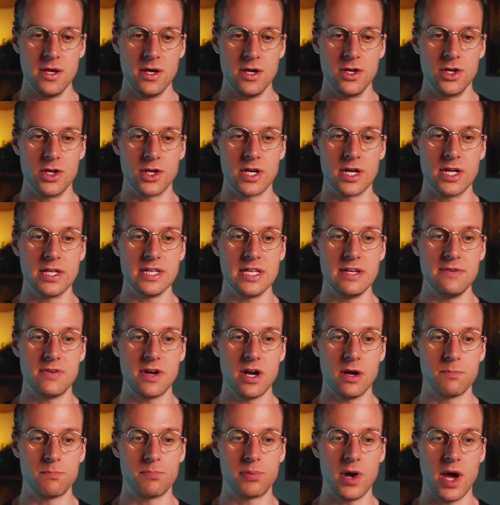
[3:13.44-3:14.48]
You're gonna leave it
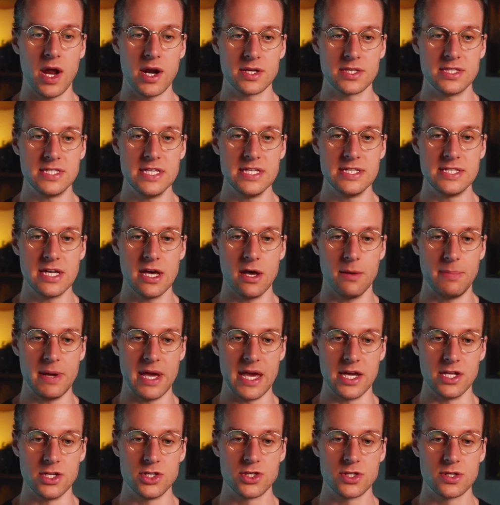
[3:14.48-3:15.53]
on product detail
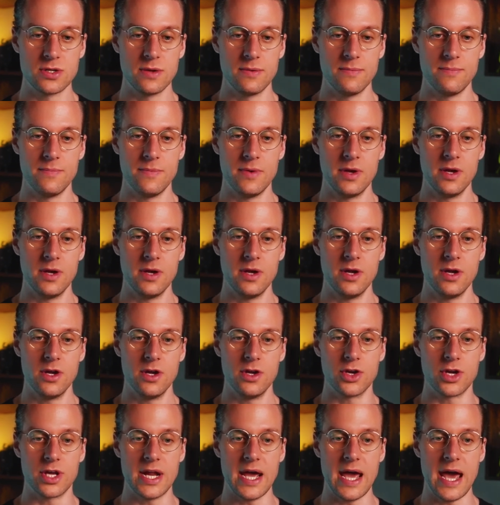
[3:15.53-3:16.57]
page.
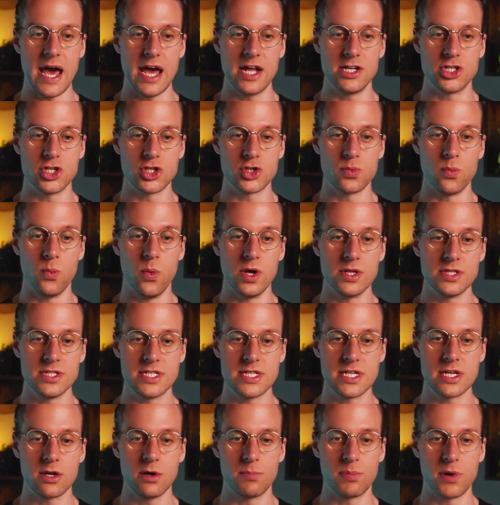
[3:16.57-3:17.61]
You're gonna add just one
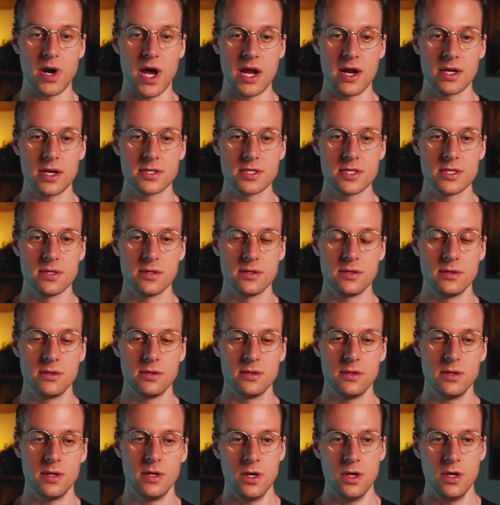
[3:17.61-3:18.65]
single product.
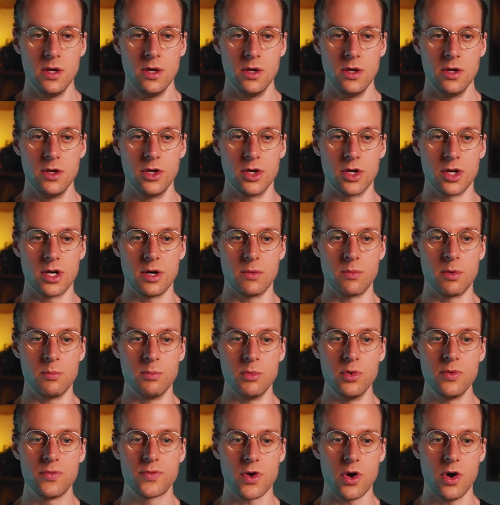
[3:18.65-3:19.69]
You're gonna
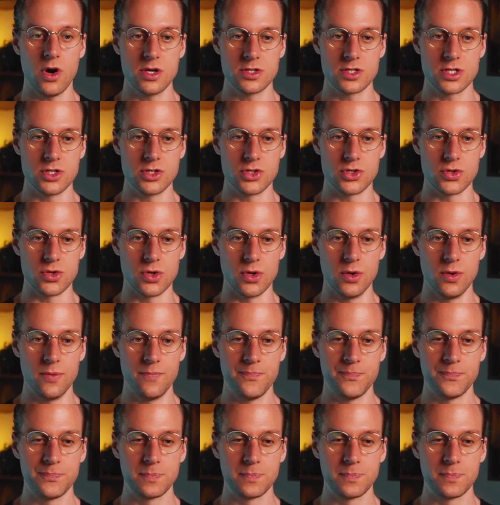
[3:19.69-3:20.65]
remove cost control.